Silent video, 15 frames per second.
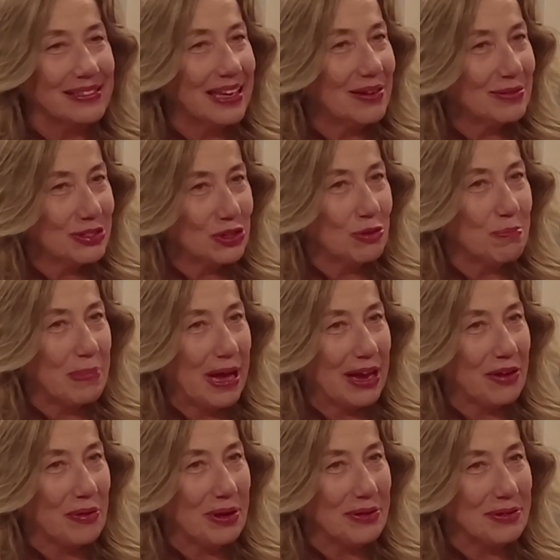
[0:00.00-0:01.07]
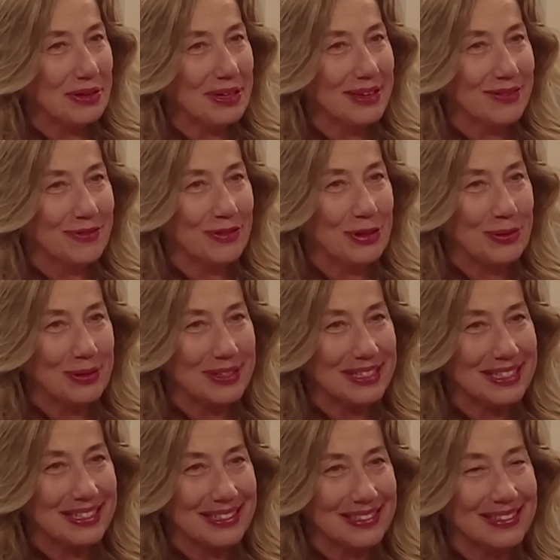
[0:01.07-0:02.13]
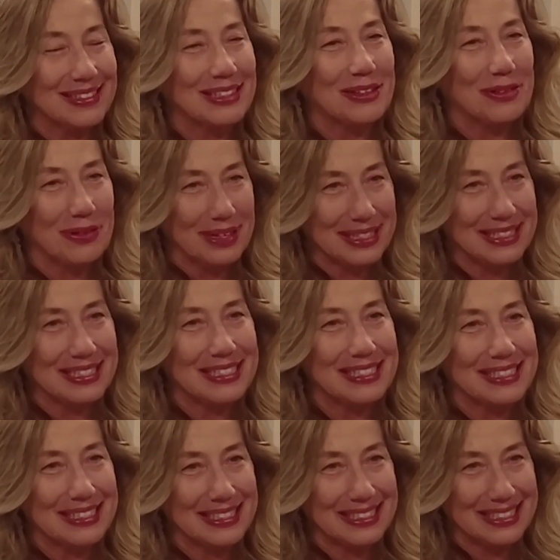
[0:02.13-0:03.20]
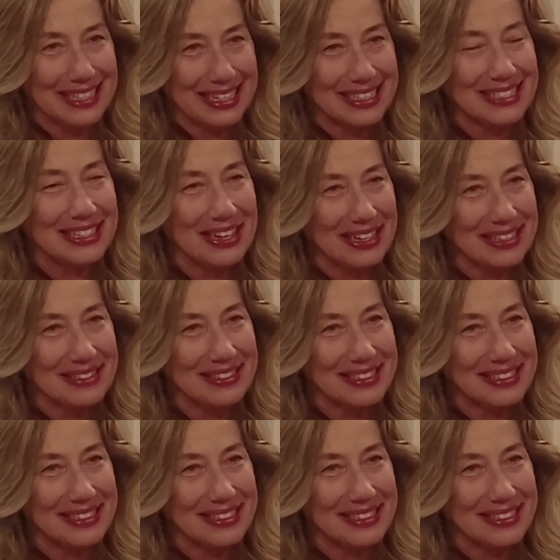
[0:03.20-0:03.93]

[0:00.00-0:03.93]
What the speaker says: How has your background influenced the crisis text line?